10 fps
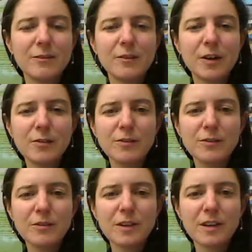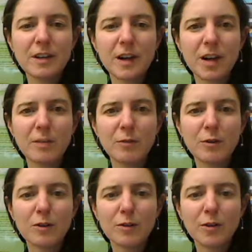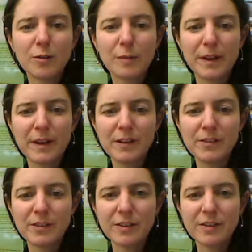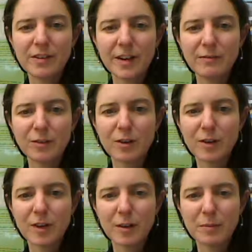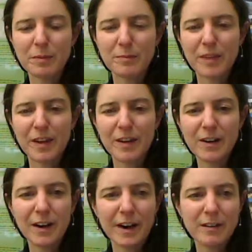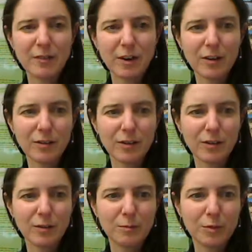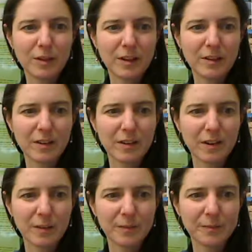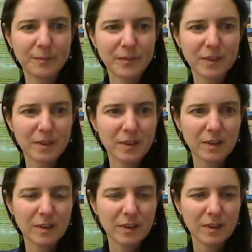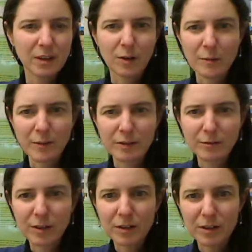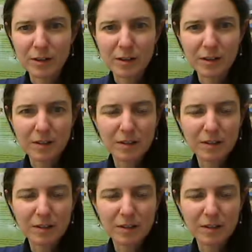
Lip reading: you go to the course homepage, you can see I've loaded up there. I have also put it, oh, I'm in the wrong,